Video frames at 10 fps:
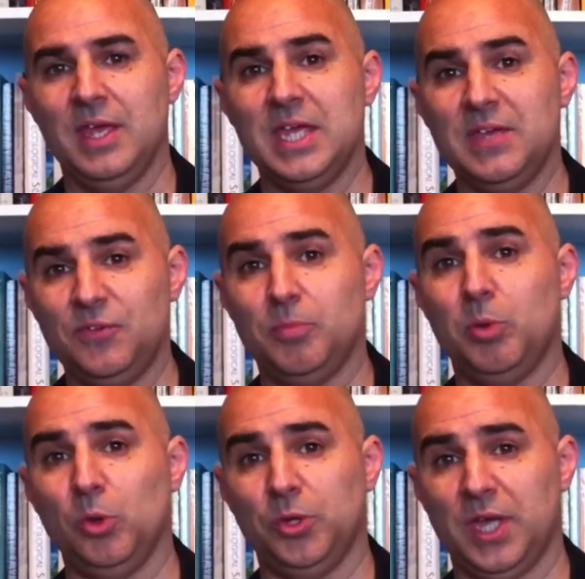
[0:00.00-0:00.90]
if you
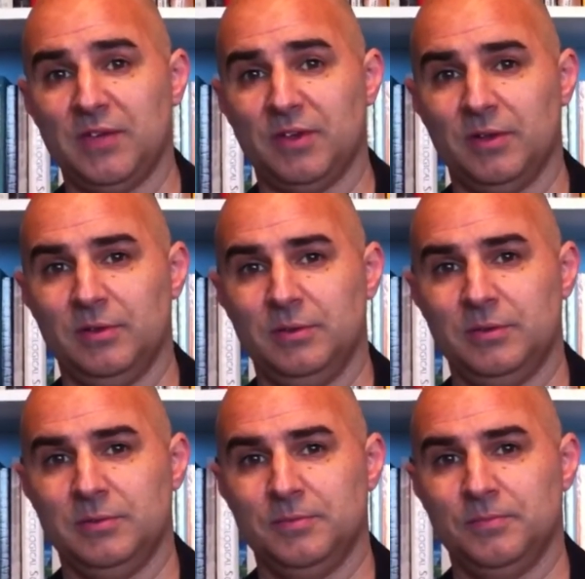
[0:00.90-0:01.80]
pull together.
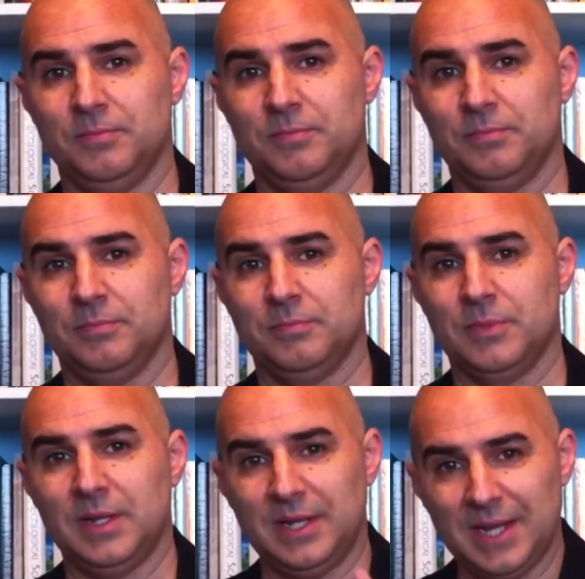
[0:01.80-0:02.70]

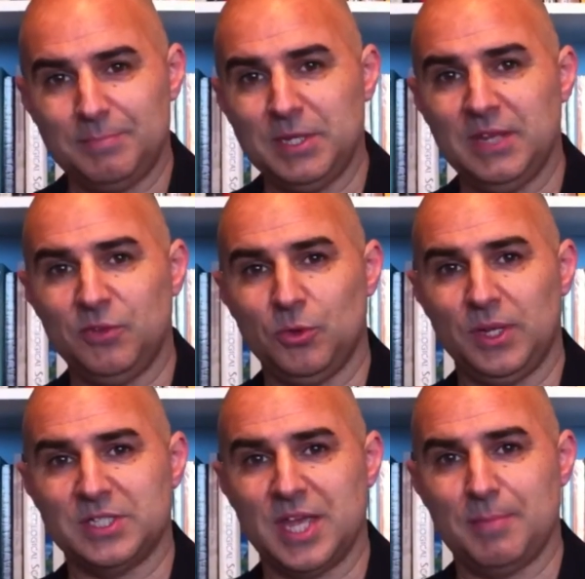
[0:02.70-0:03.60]
Let me give you an
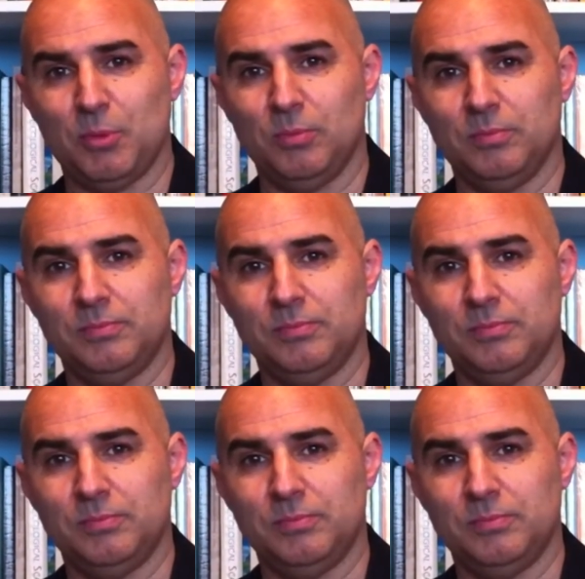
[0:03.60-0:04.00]
example.